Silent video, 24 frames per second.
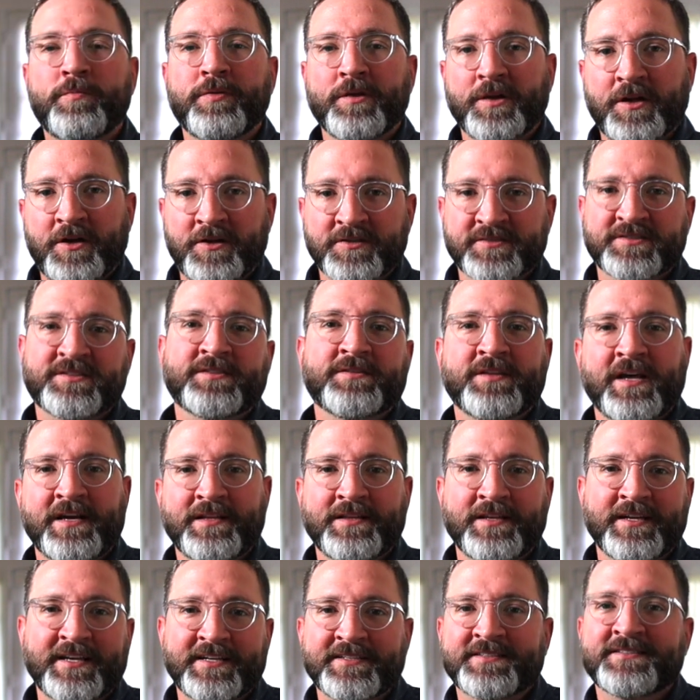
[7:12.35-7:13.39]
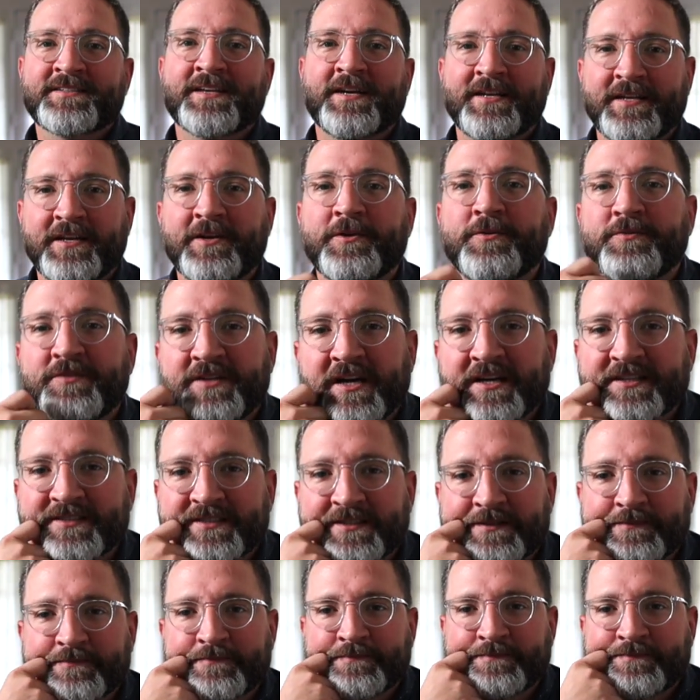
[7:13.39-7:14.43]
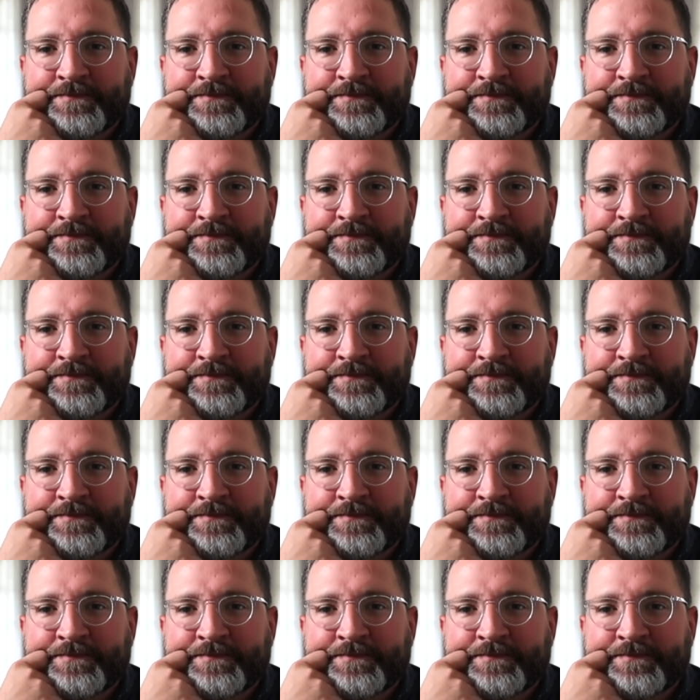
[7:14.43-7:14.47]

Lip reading: belongs on that list, and who doesn't.